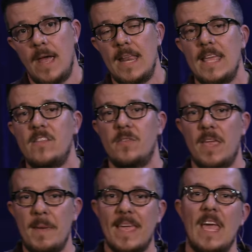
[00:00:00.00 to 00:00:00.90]
And he's
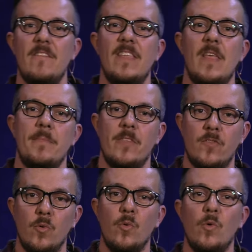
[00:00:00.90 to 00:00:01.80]
been giving them the
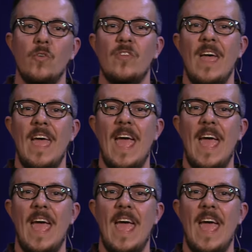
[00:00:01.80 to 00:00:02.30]
tools